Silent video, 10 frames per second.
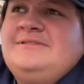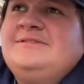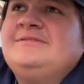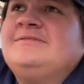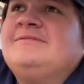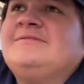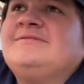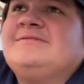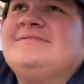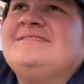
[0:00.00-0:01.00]

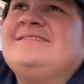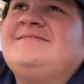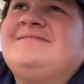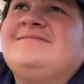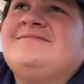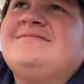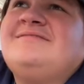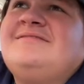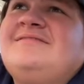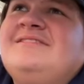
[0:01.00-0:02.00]

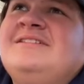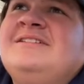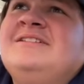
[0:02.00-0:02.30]
(silence)